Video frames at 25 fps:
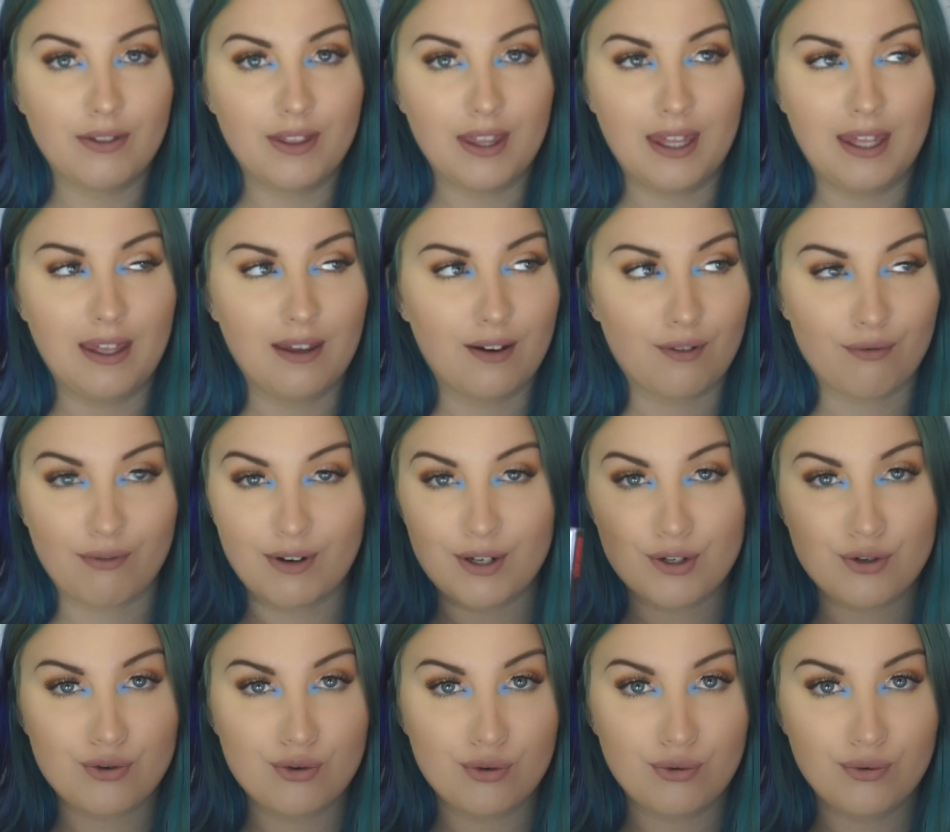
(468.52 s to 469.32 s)
the
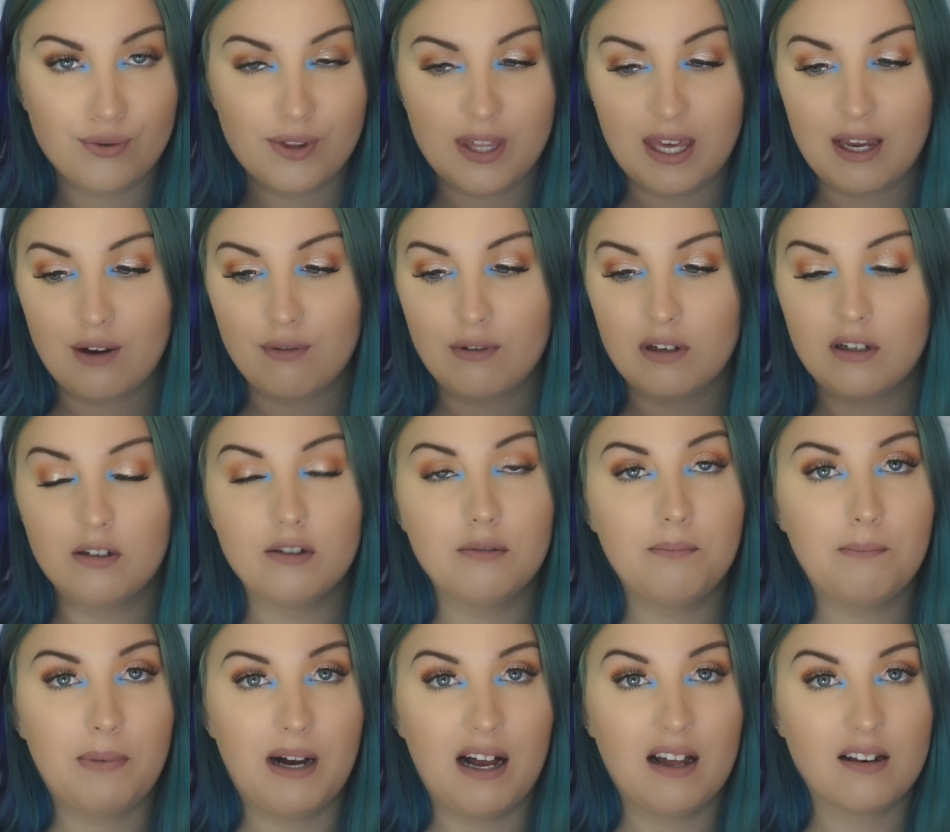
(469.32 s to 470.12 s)
original They're
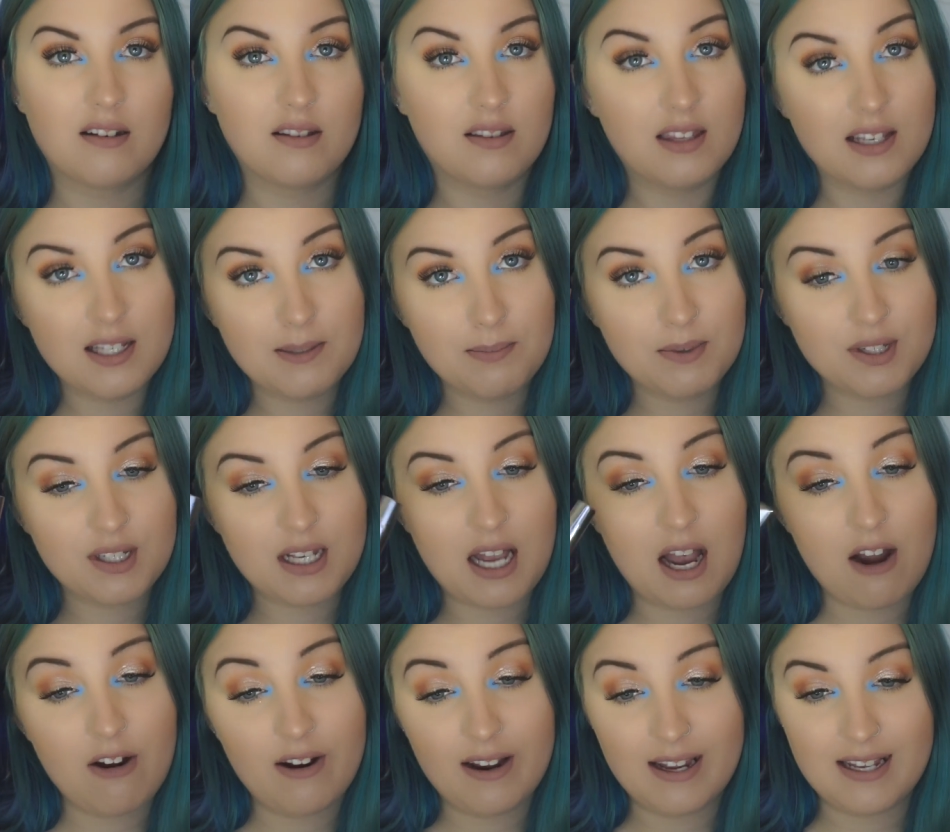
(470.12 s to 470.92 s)
Real, but this
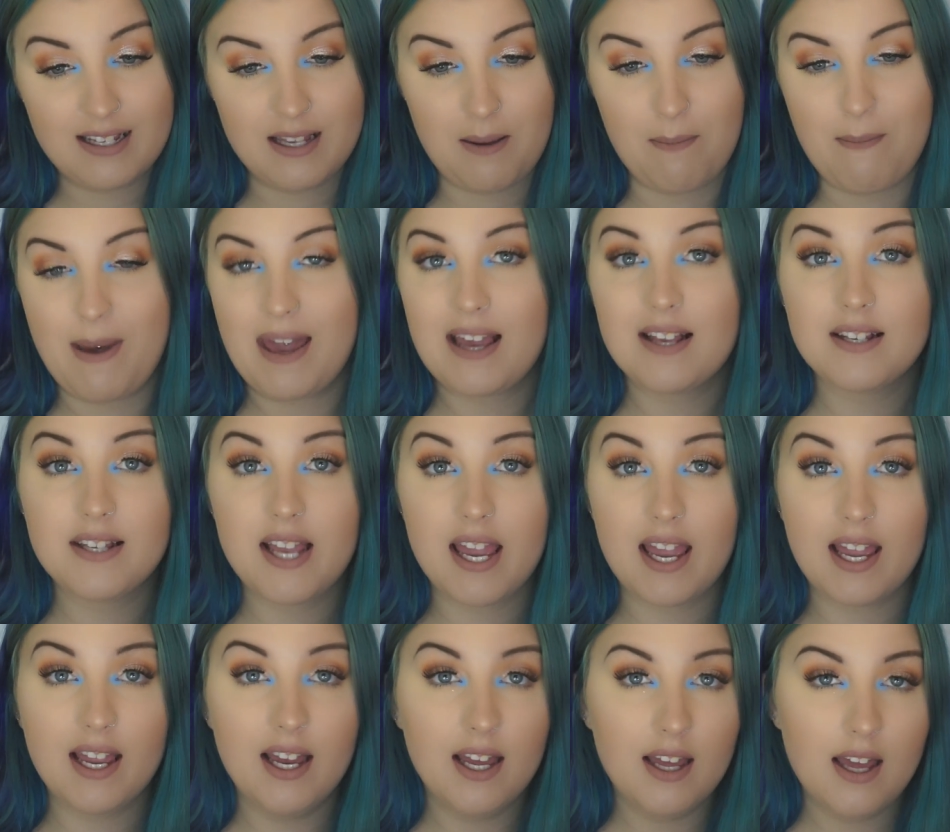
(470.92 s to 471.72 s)
mascara is
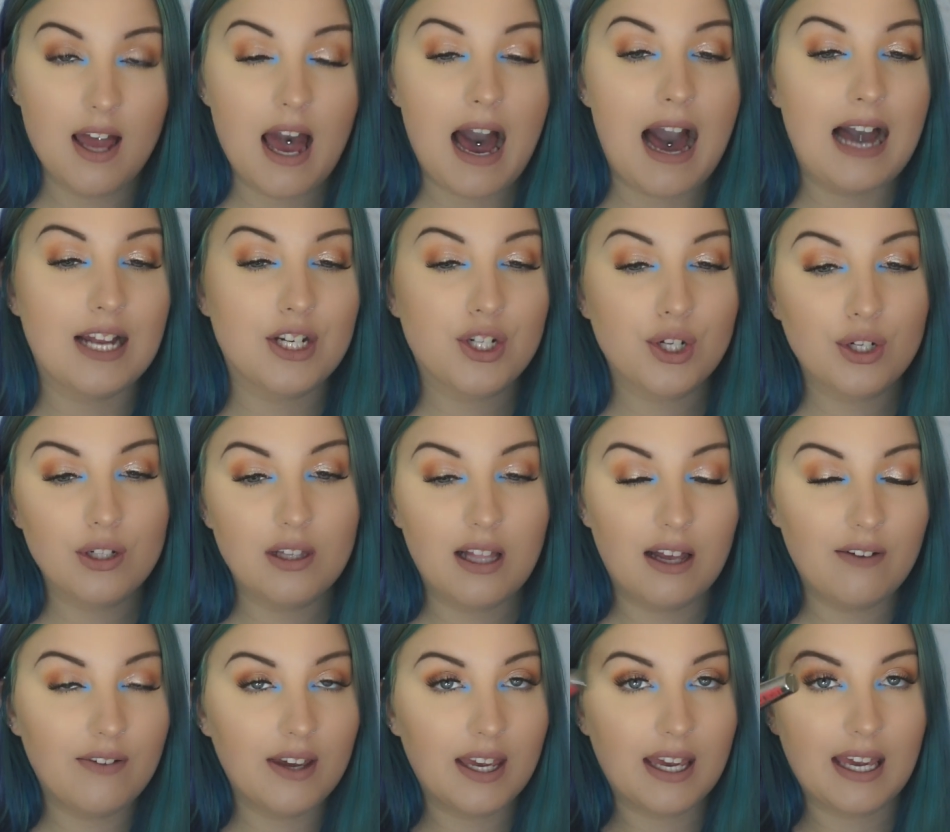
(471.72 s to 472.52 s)
amazing. I do
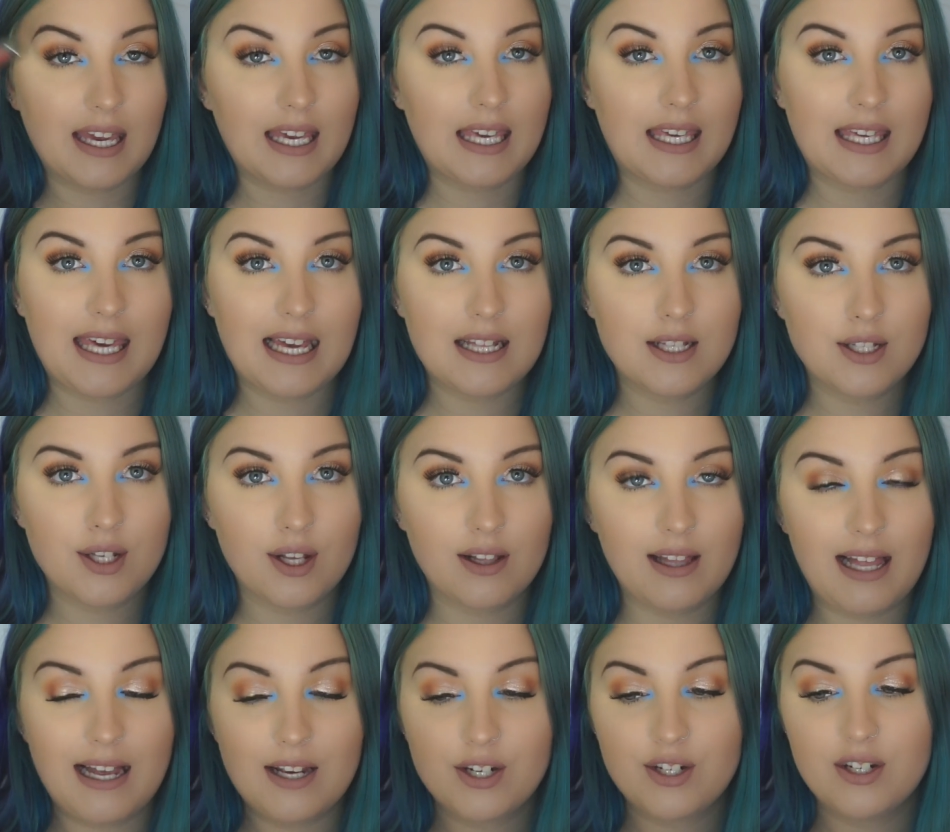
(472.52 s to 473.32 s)
love it. It gets
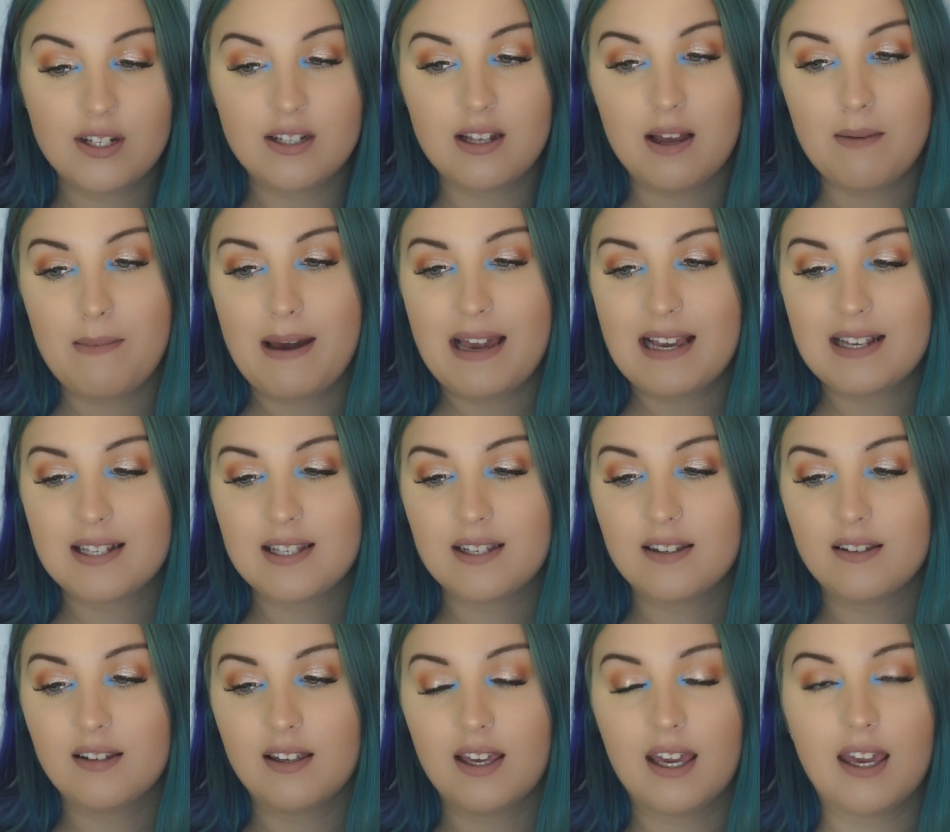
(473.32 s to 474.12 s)
your lashes
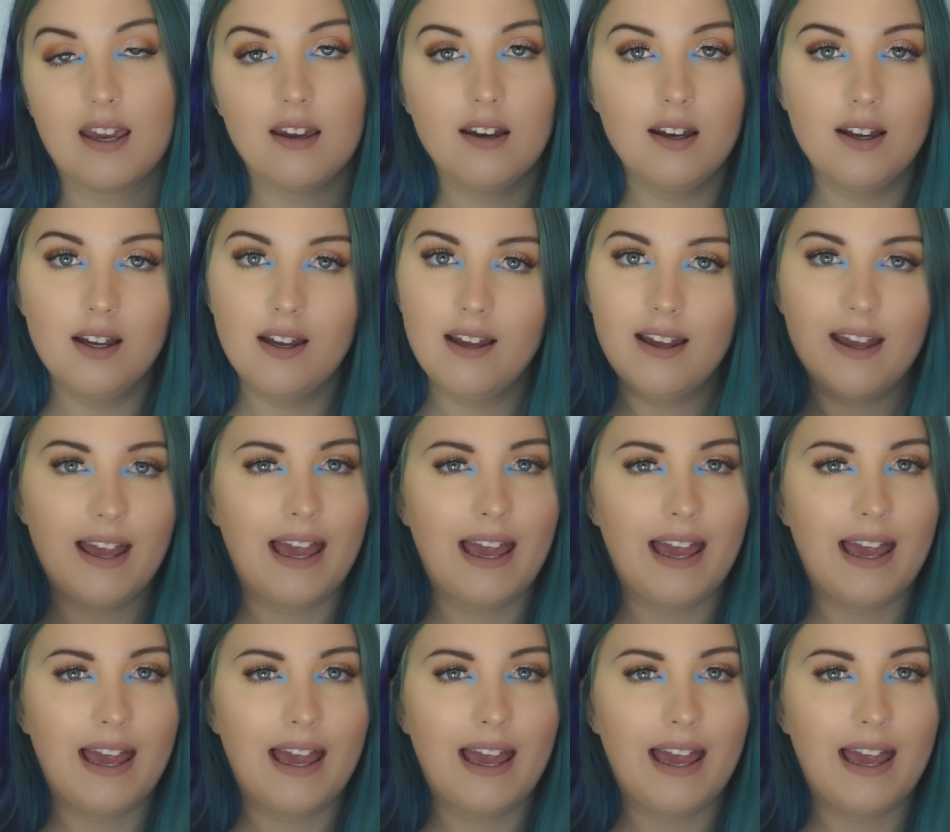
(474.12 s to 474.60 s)
amazingly.